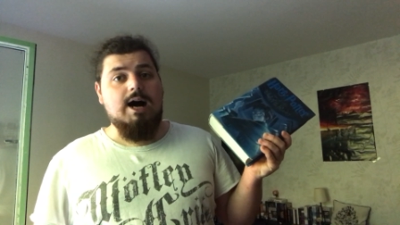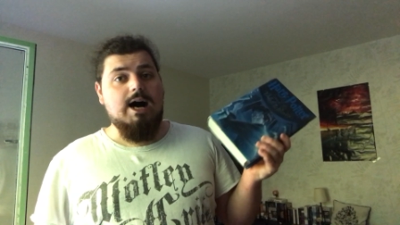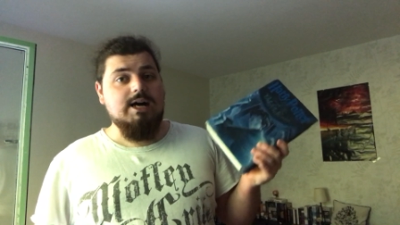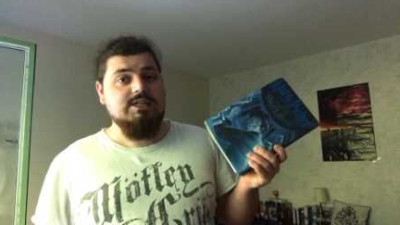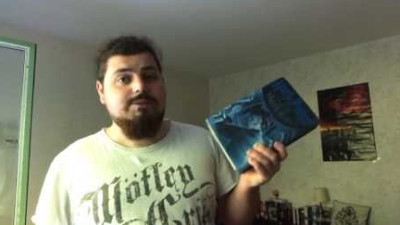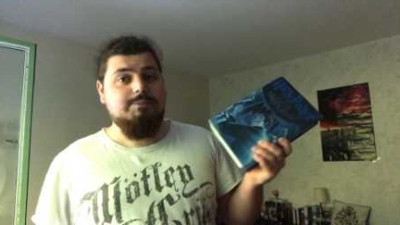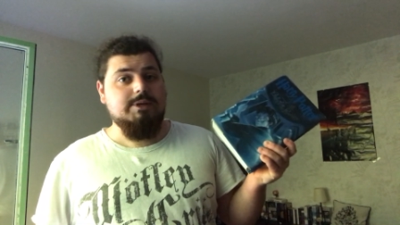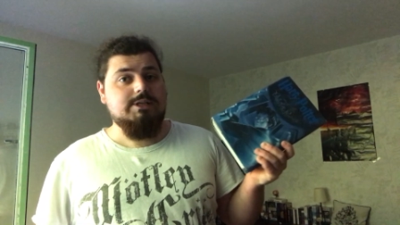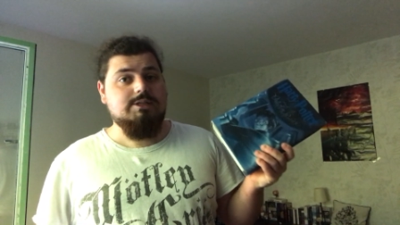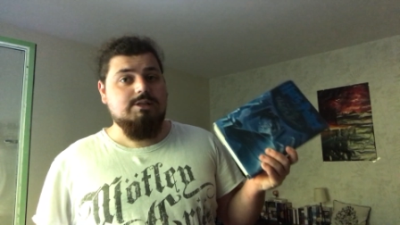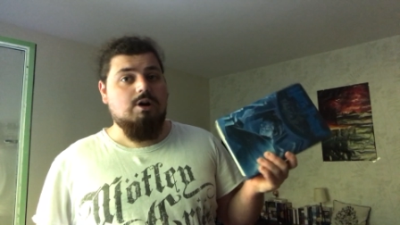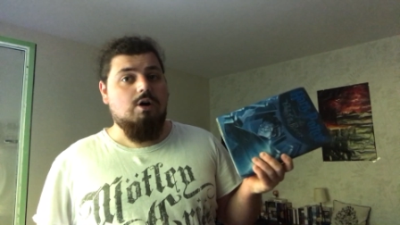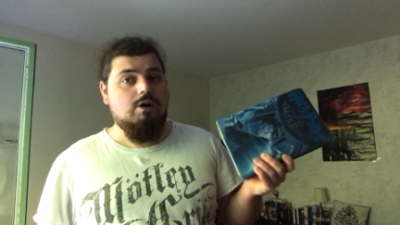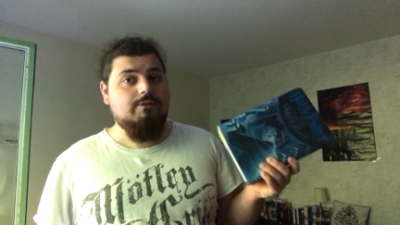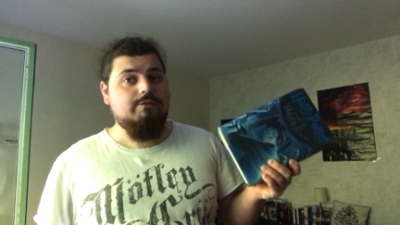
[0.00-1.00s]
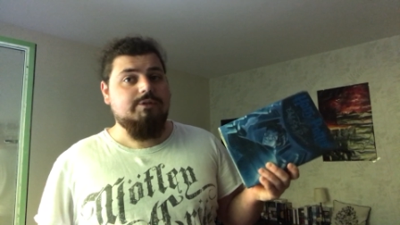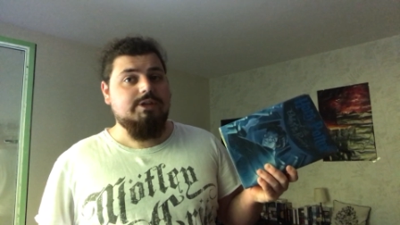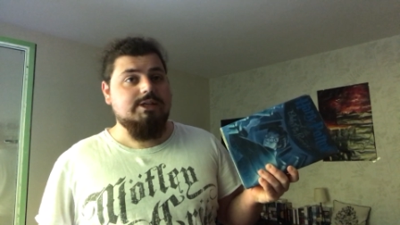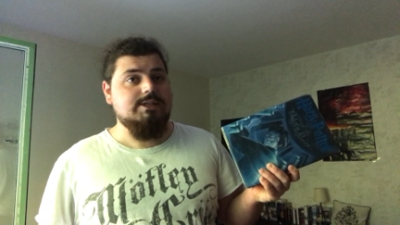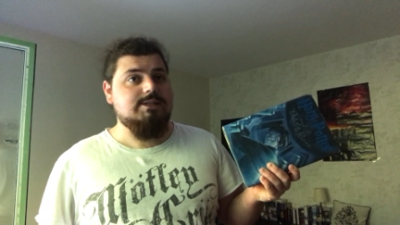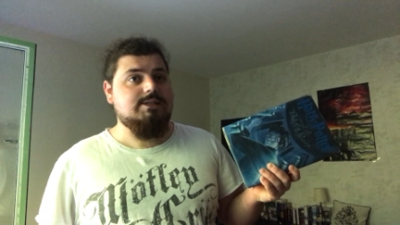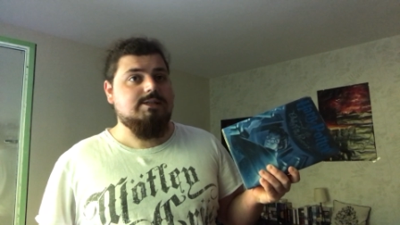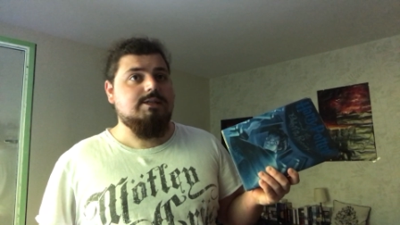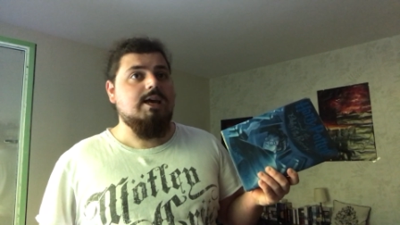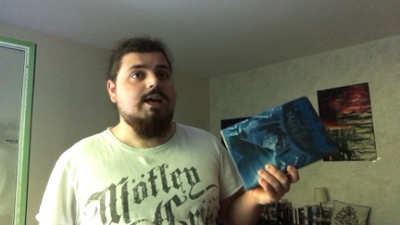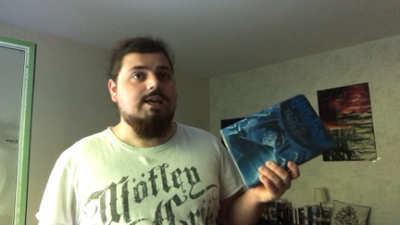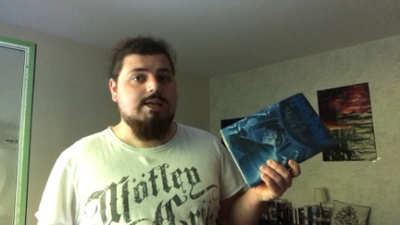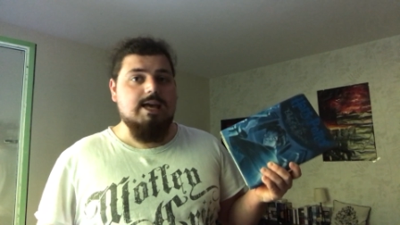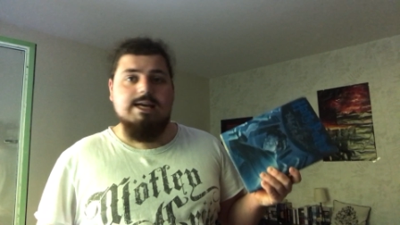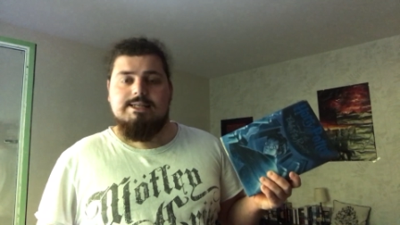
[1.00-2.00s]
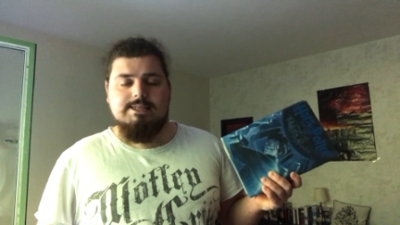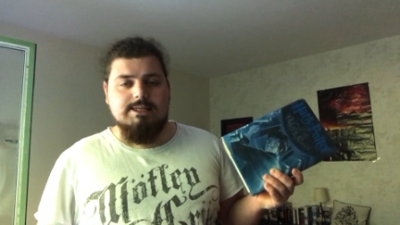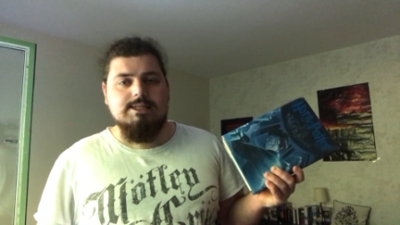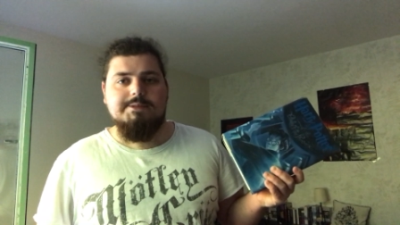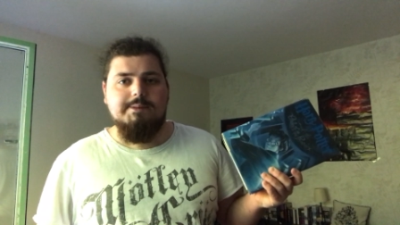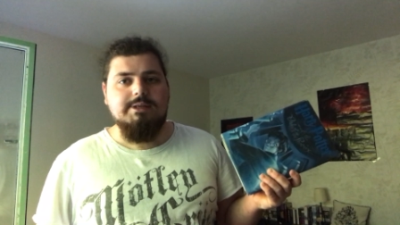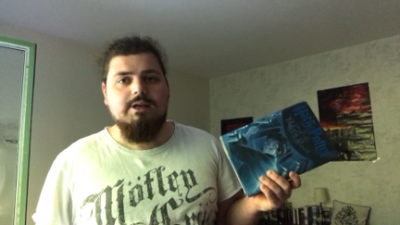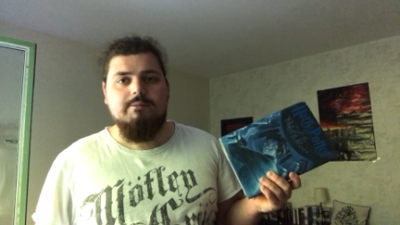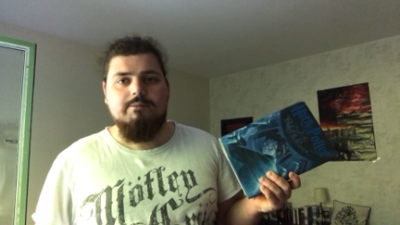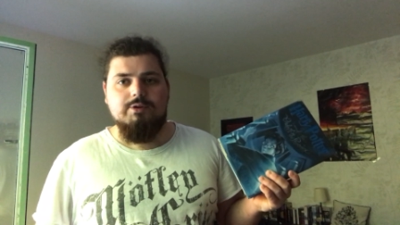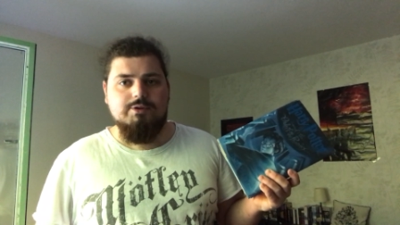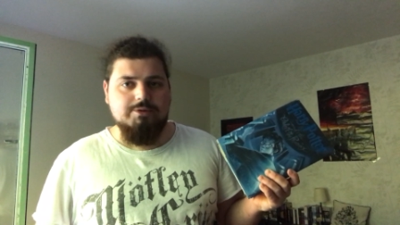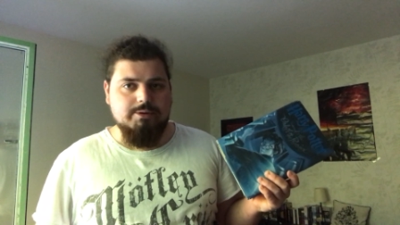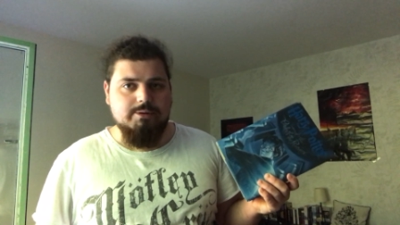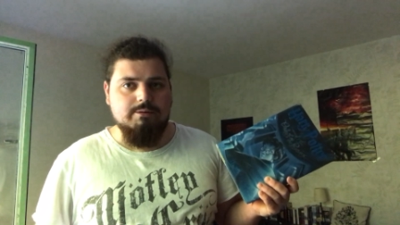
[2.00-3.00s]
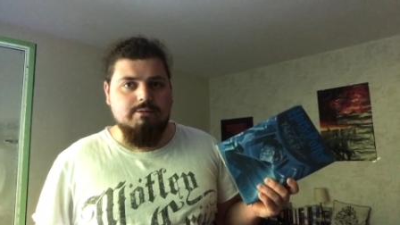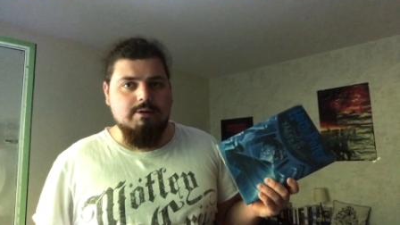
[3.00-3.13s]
aspects of this, yes, this is my number 2.